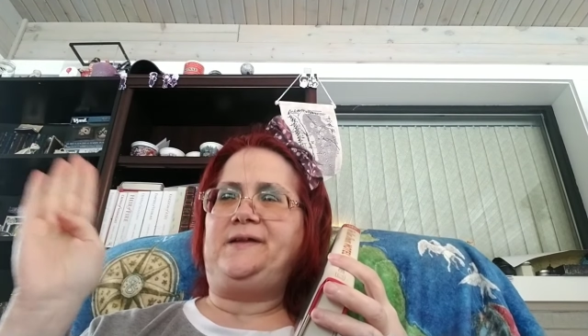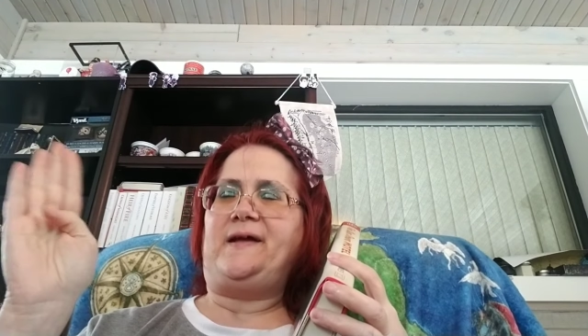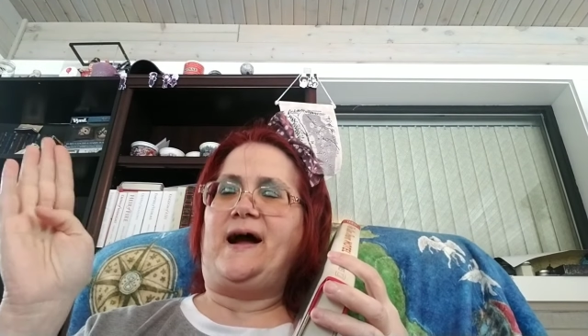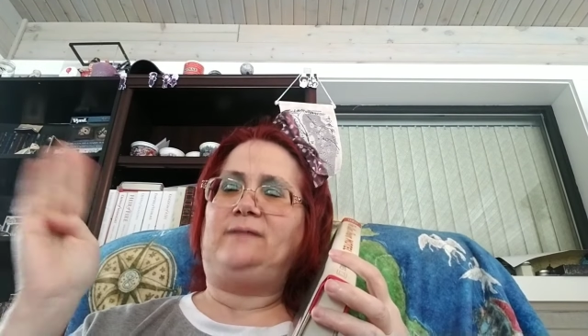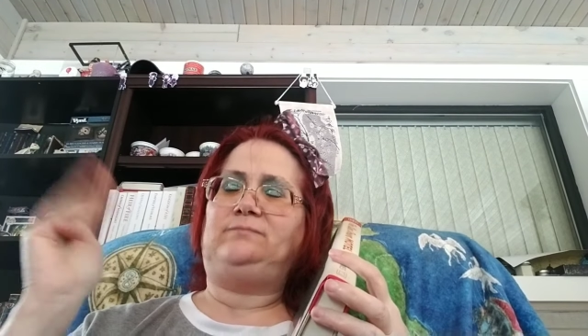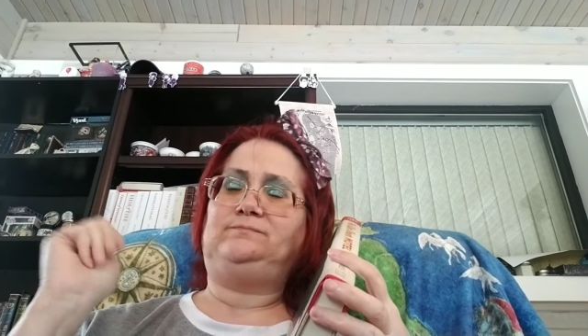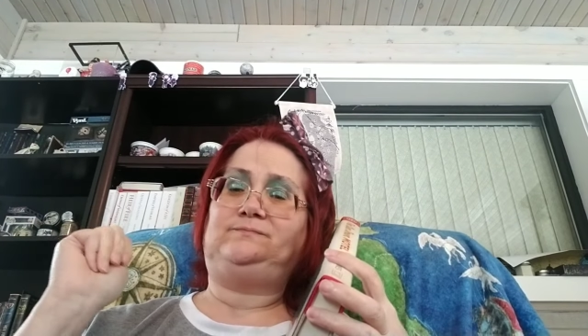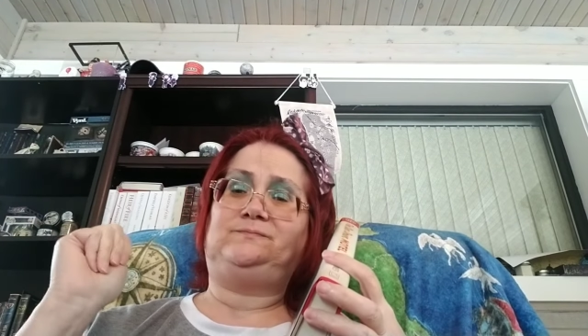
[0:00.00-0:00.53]

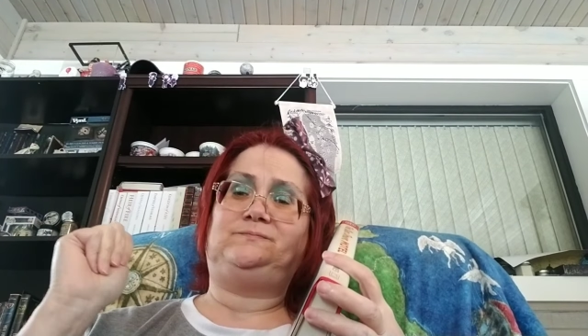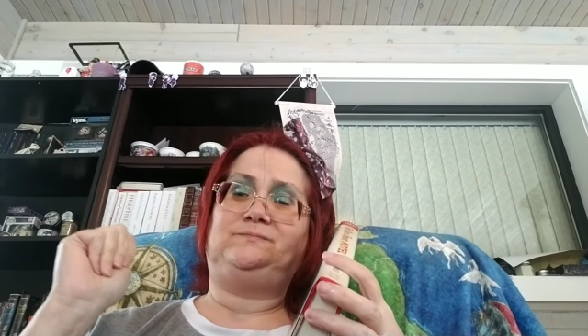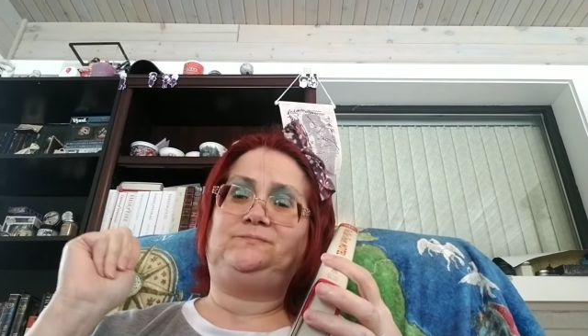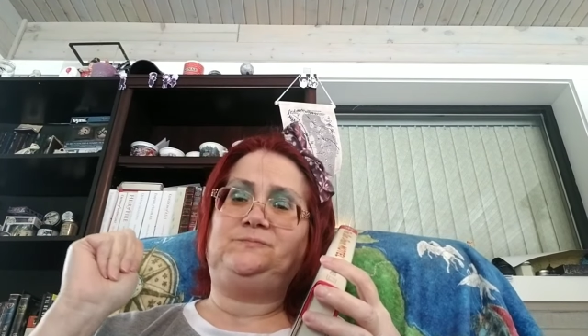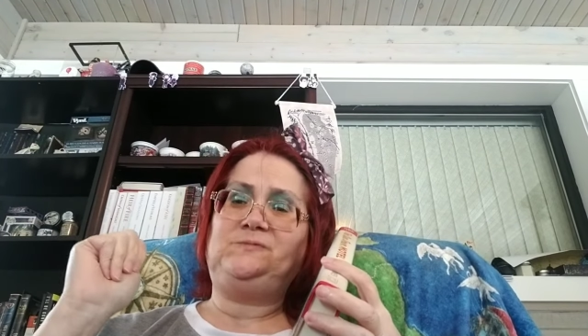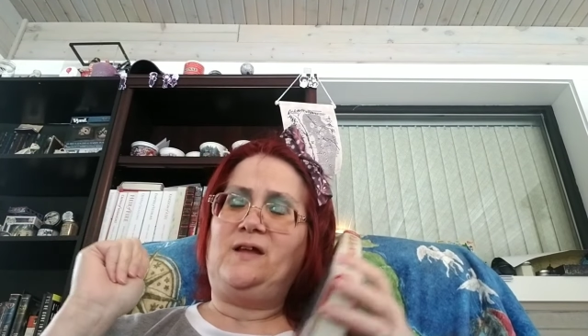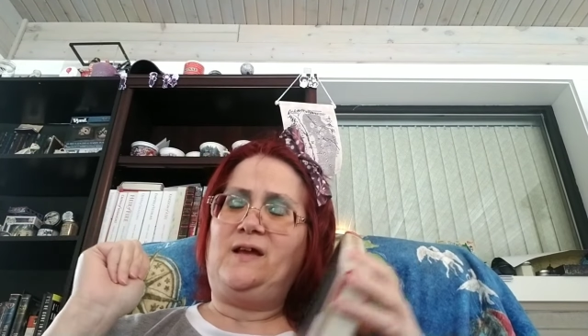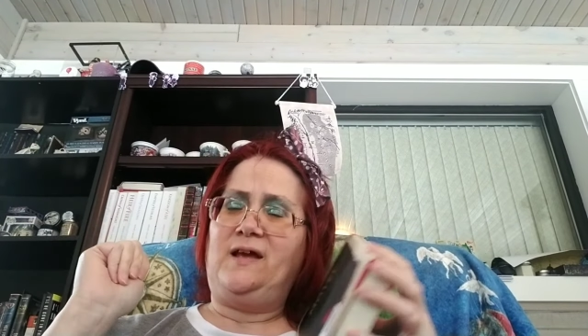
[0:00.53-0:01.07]
yeah,
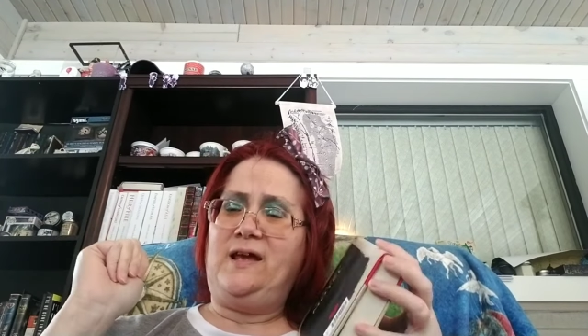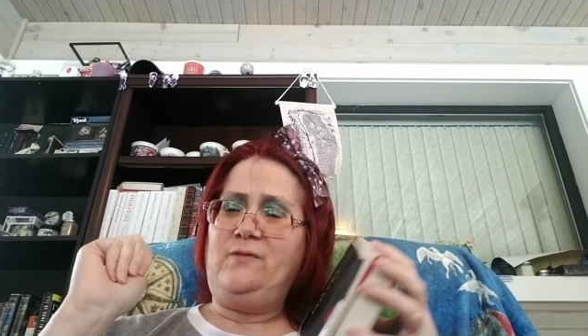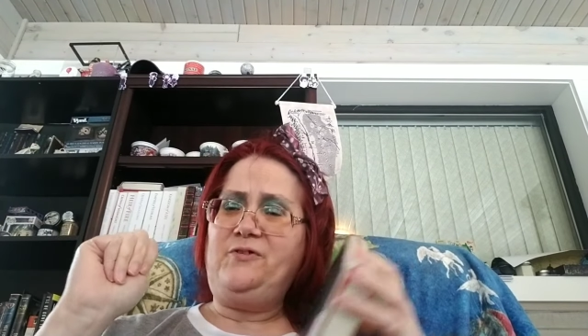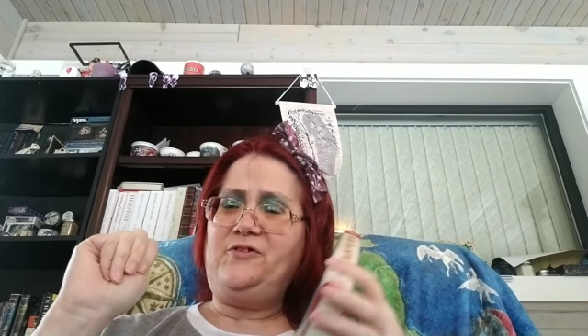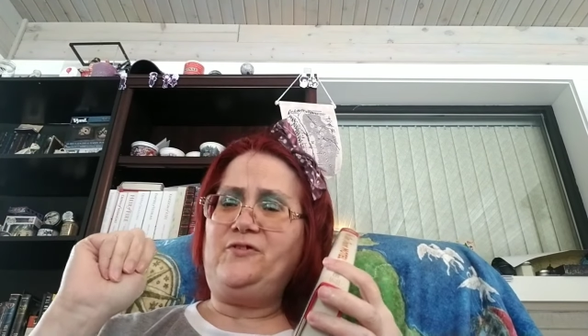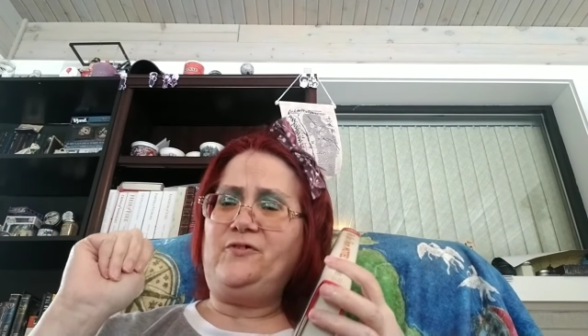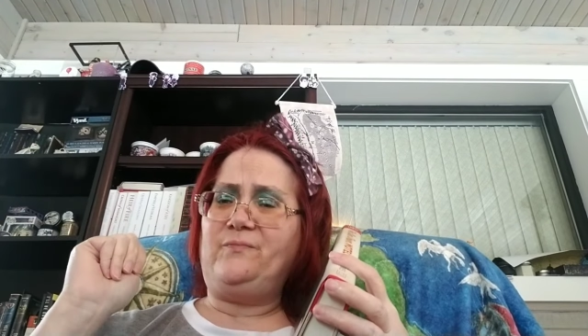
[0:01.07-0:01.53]
he was,